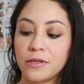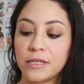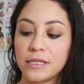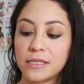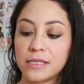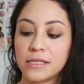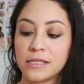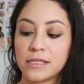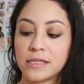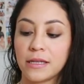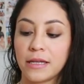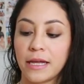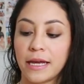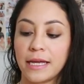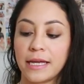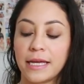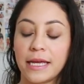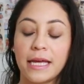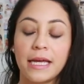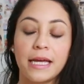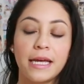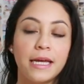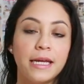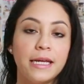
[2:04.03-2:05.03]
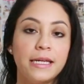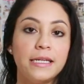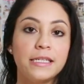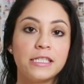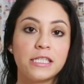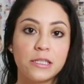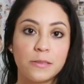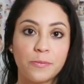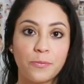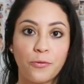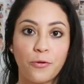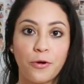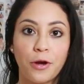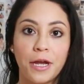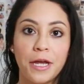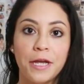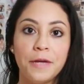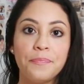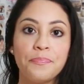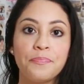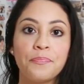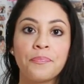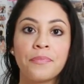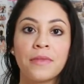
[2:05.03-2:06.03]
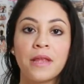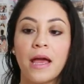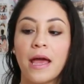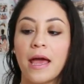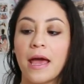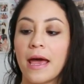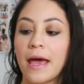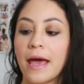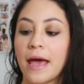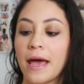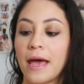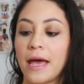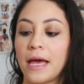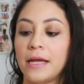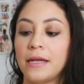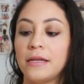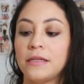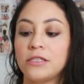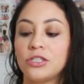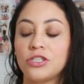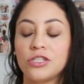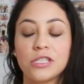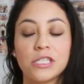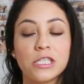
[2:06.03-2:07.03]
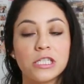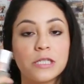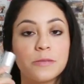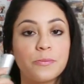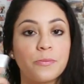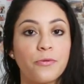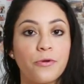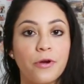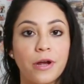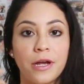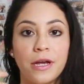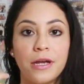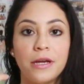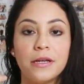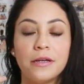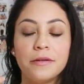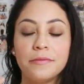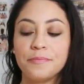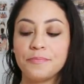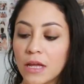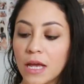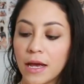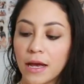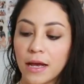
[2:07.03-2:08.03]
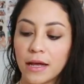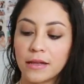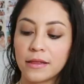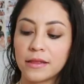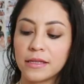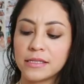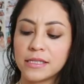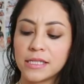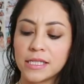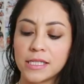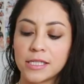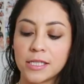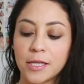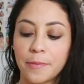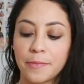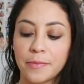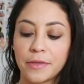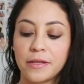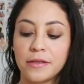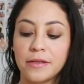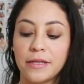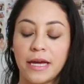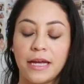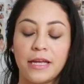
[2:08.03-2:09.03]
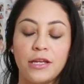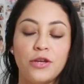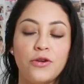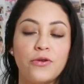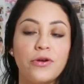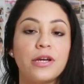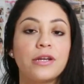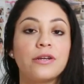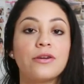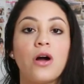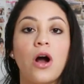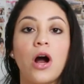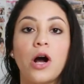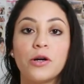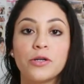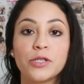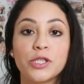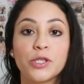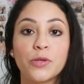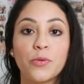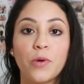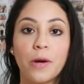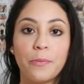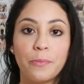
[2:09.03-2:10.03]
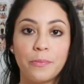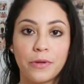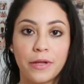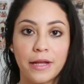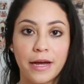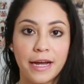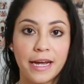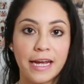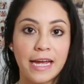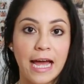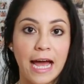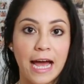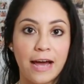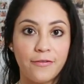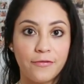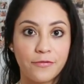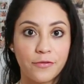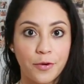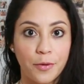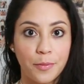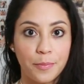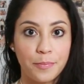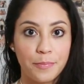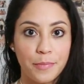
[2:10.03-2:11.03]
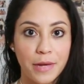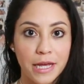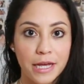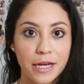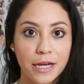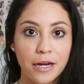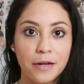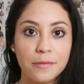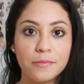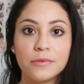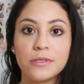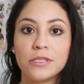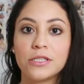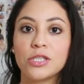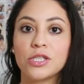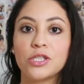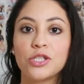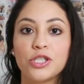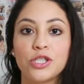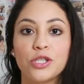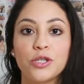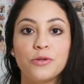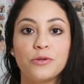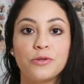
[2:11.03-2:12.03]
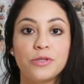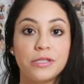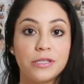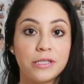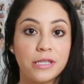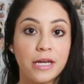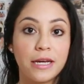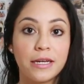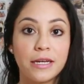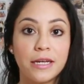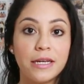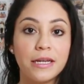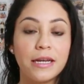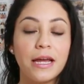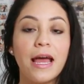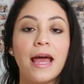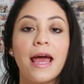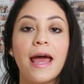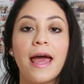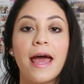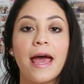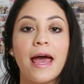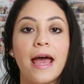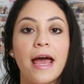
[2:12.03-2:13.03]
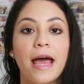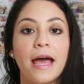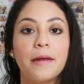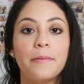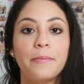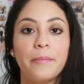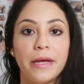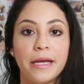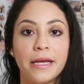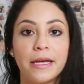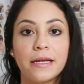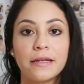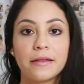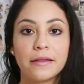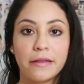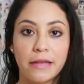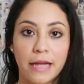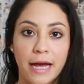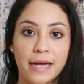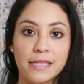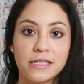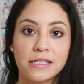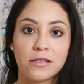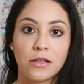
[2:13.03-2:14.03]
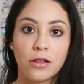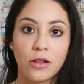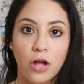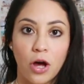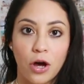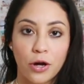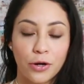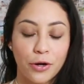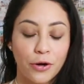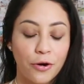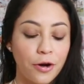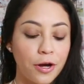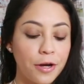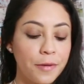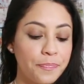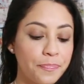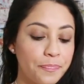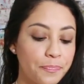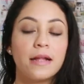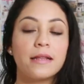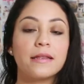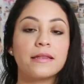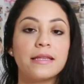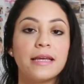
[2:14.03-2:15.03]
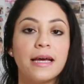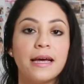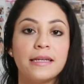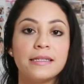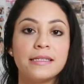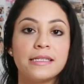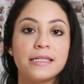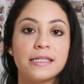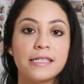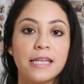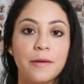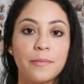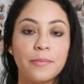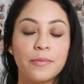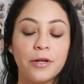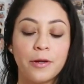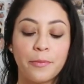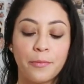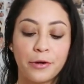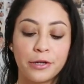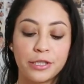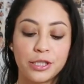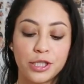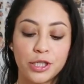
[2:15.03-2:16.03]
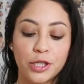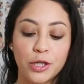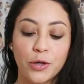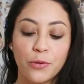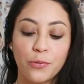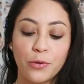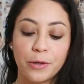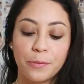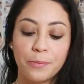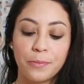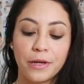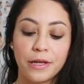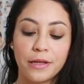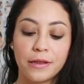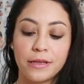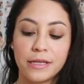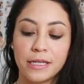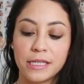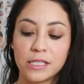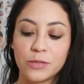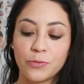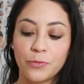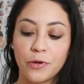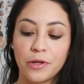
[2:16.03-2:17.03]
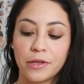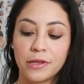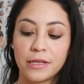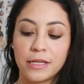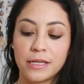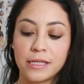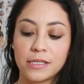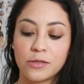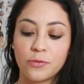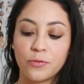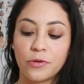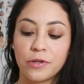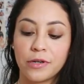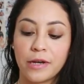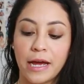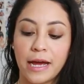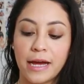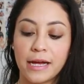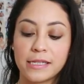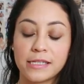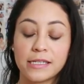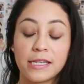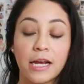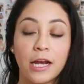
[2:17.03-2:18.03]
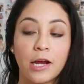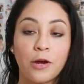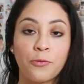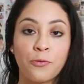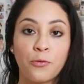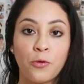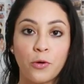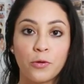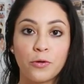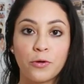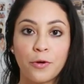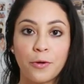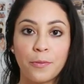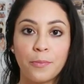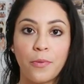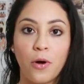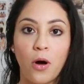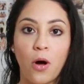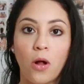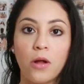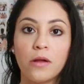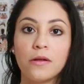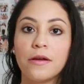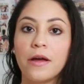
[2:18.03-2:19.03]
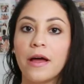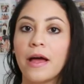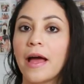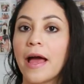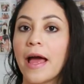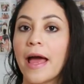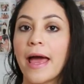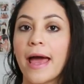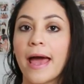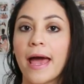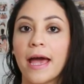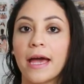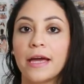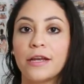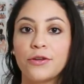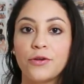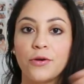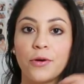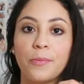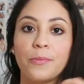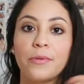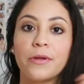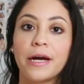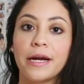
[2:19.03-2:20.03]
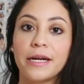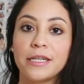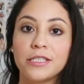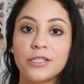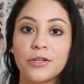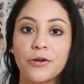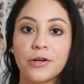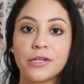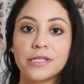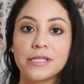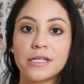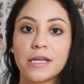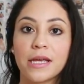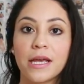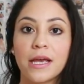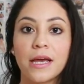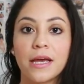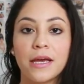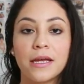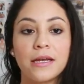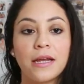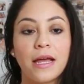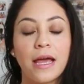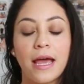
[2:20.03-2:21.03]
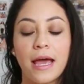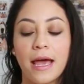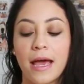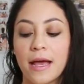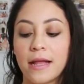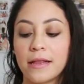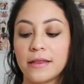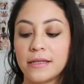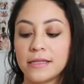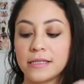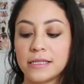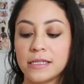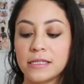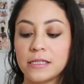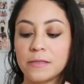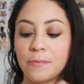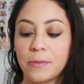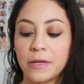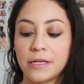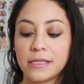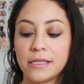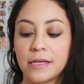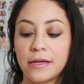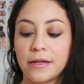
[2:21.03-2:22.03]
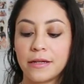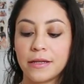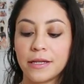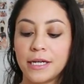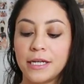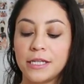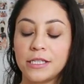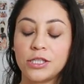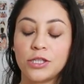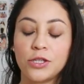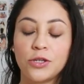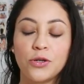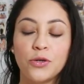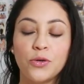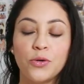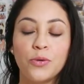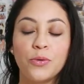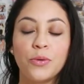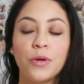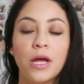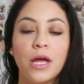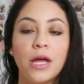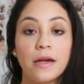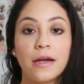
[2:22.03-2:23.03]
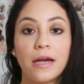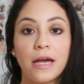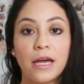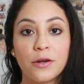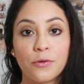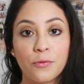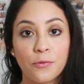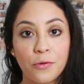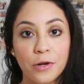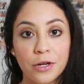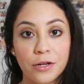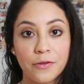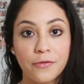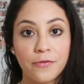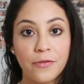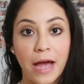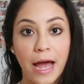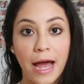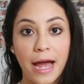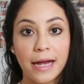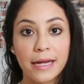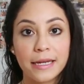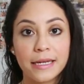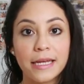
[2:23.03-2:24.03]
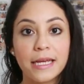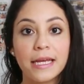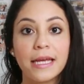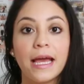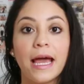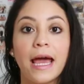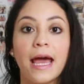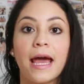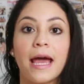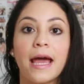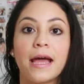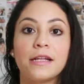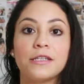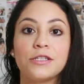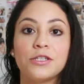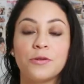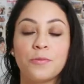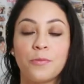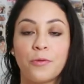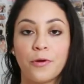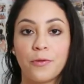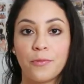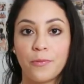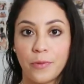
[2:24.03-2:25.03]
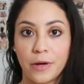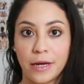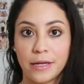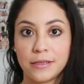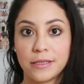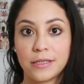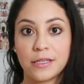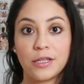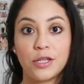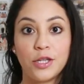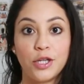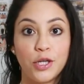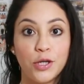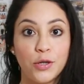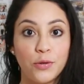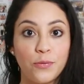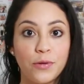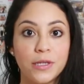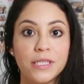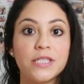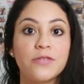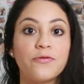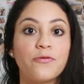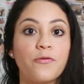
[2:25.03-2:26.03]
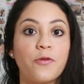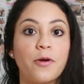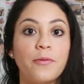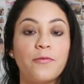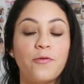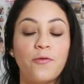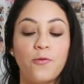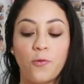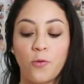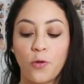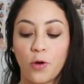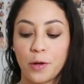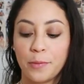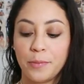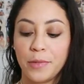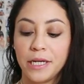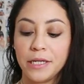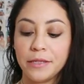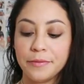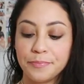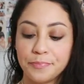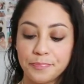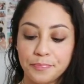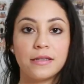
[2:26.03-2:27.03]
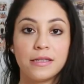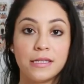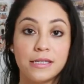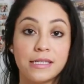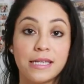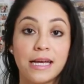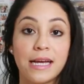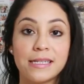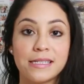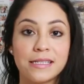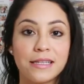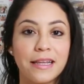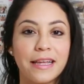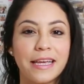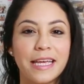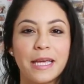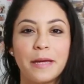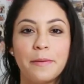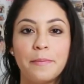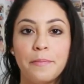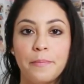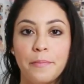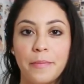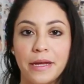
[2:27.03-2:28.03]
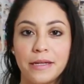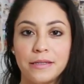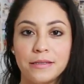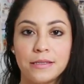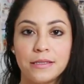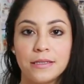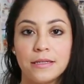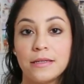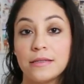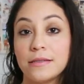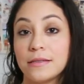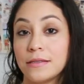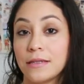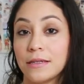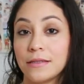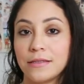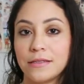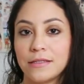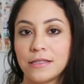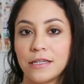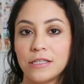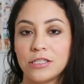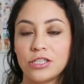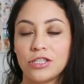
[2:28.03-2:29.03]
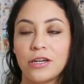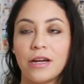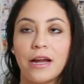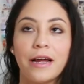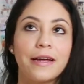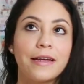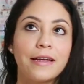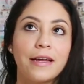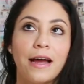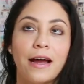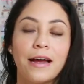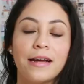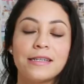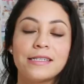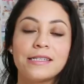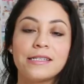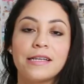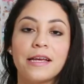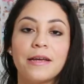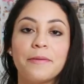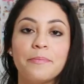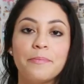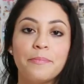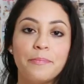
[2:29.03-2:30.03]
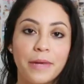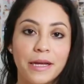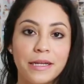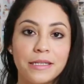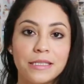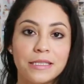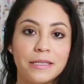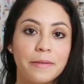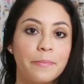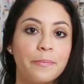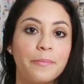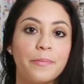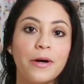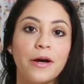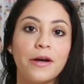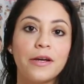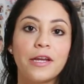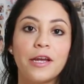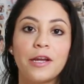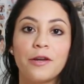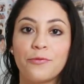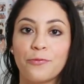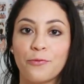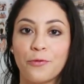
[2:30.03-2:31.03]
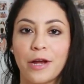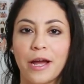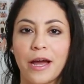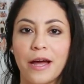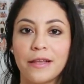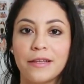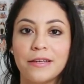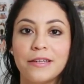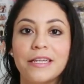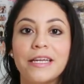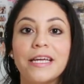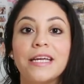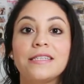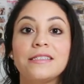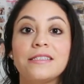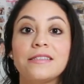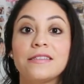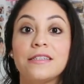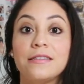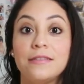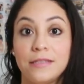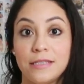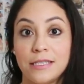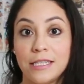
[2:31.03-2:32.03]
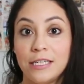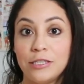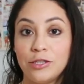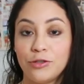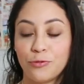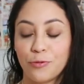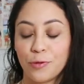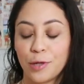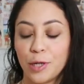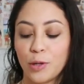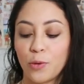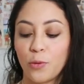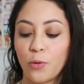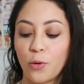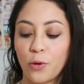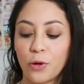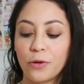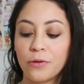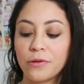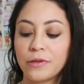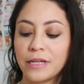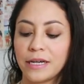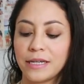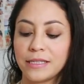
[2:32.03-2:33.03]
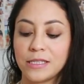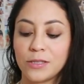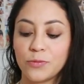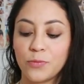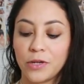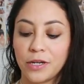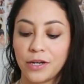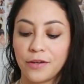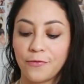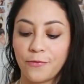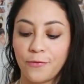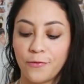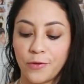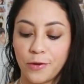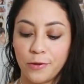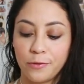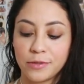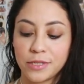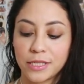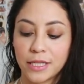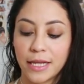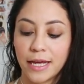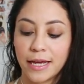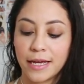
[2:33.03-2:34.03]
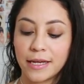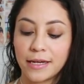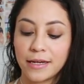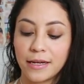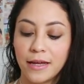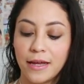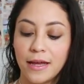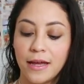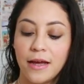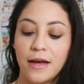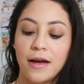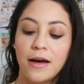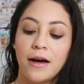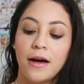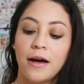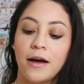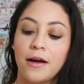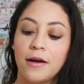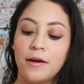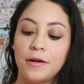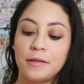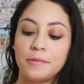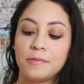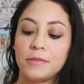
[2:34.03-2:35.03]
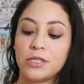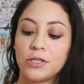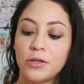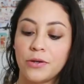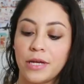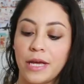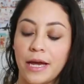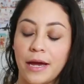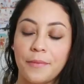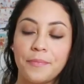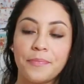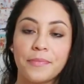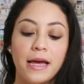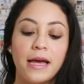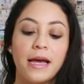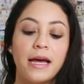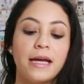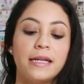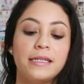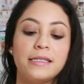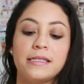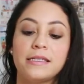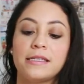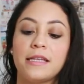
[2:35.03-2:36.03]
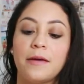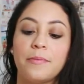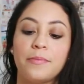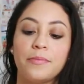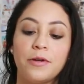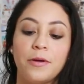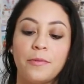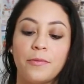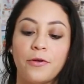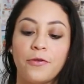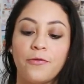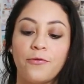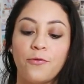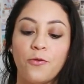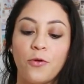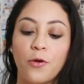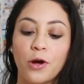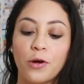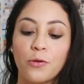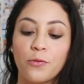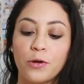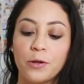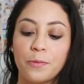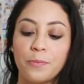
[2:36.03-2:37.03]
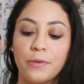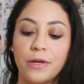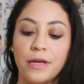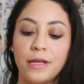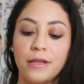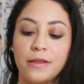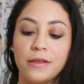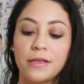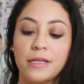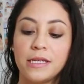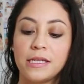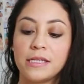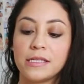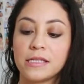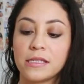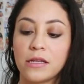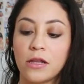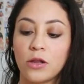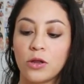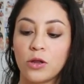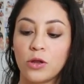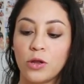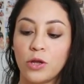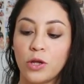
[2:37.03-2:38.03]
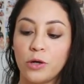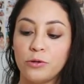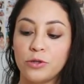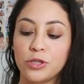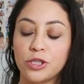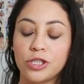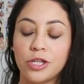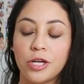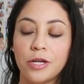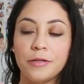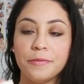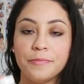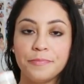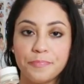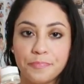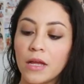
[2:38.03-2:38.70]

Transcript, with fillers: This is like a spray and just spray it and this is something that you can also apply after makeup to set it and make it last longer then step number two would be this one this one has a roller ball and you apply to your skin and this is basically to get rid of acne and to prevent new ones from forming this has like a mint sensation i i say mint but in reality it's the tea tree oil that's what it feels like um, so yeah. And step number four would be this lotion.